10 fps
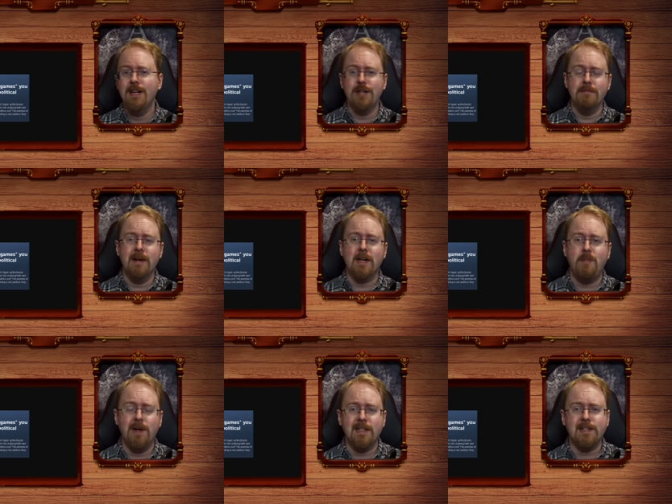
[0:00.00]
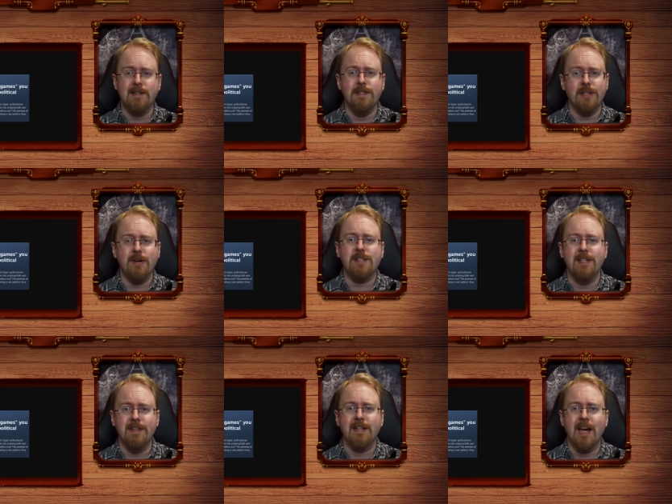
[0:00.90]
You make political jokes
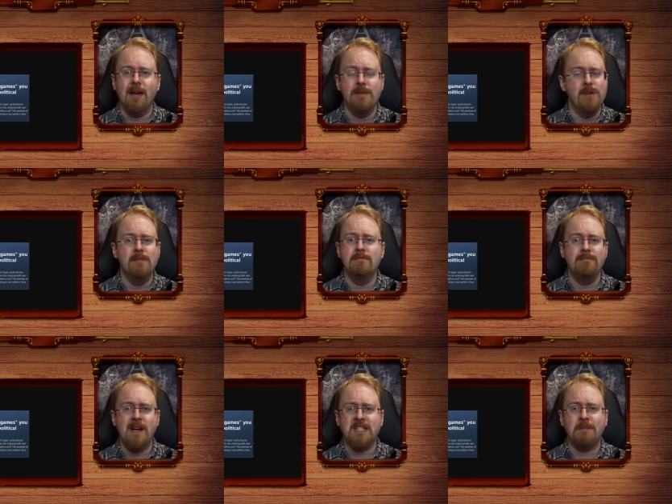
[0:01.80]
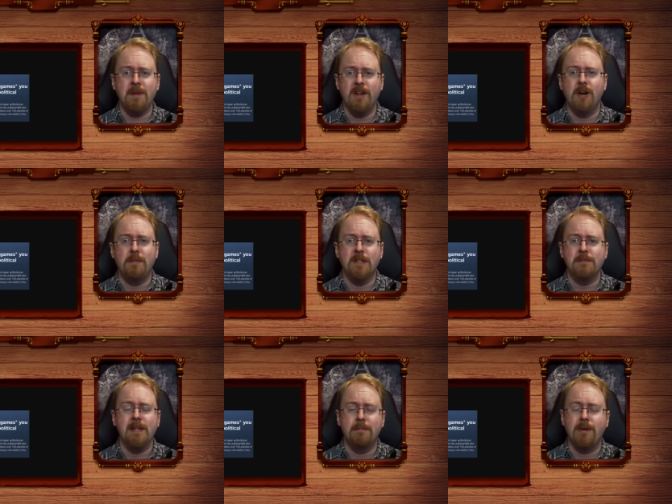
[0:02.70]
in the game. You must be open
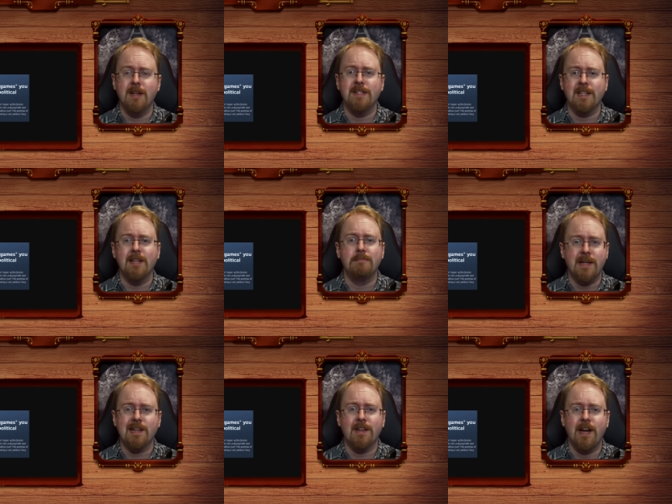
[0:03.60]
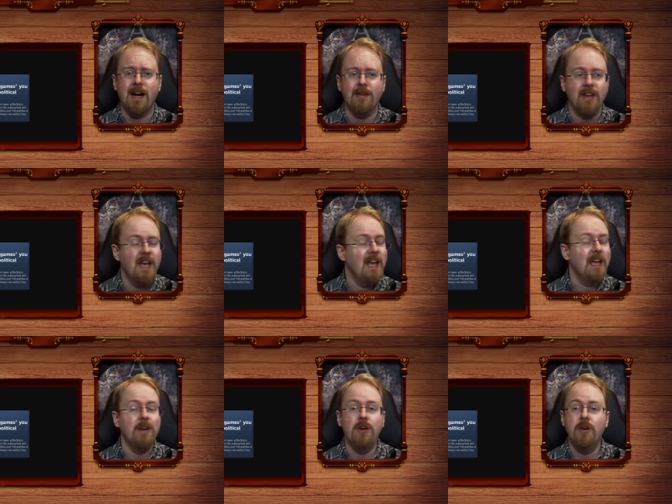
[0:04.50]
to be a political battleground.
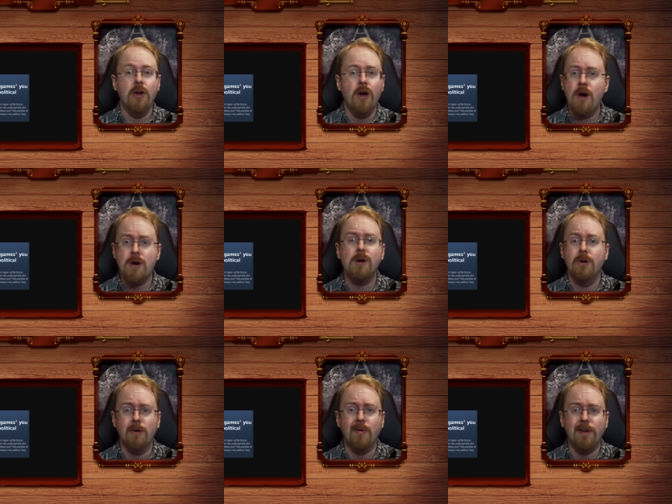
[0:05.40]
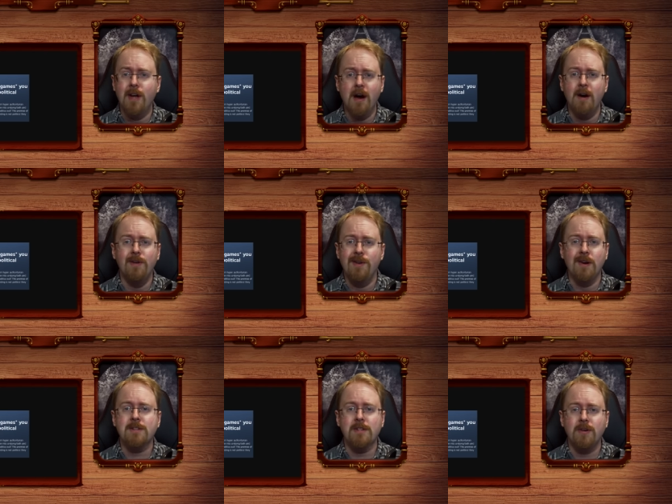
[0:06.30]
No, no,
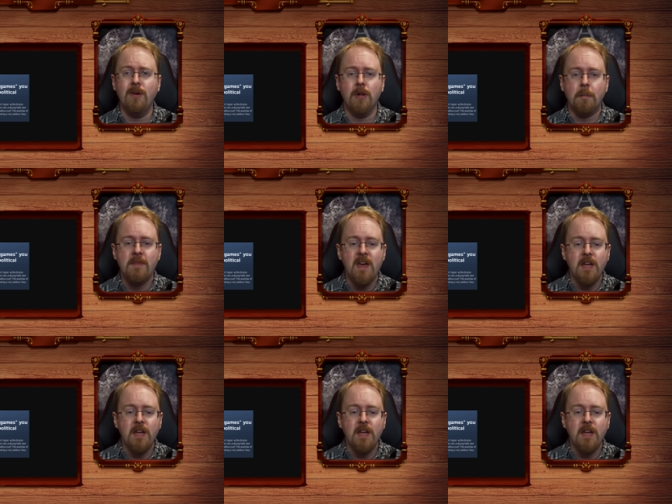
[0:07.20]
not at all.